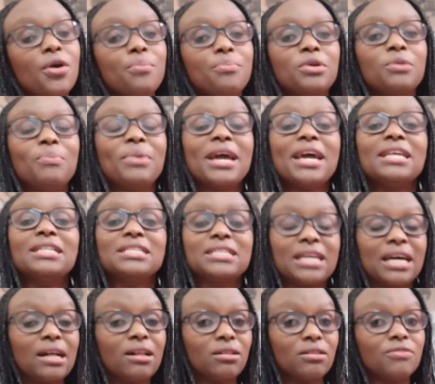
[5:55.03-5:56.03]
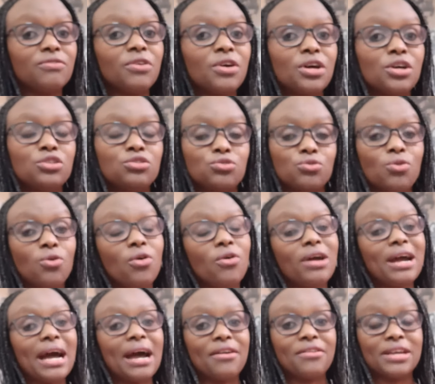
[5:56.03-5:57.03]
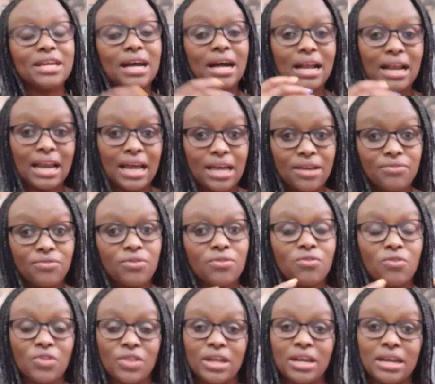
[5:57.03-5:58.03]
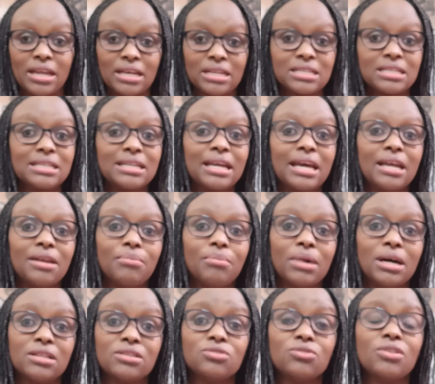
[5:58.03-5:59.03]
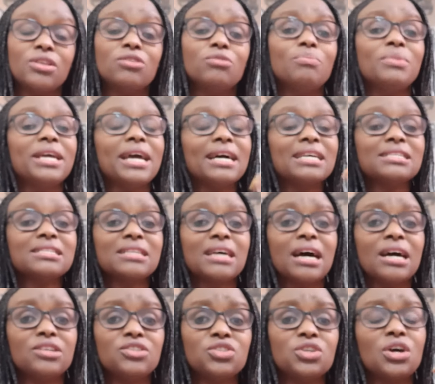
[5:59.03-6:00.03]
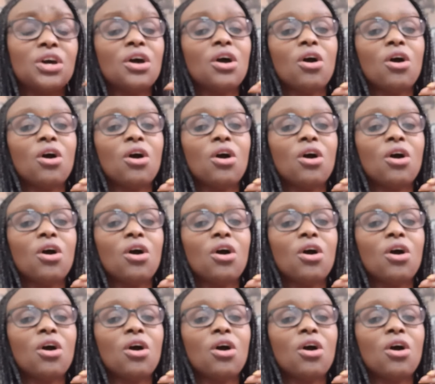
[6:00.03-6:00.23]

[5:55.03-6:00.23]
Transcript: prepare itself to carry a life for the next nine months so there will be a surge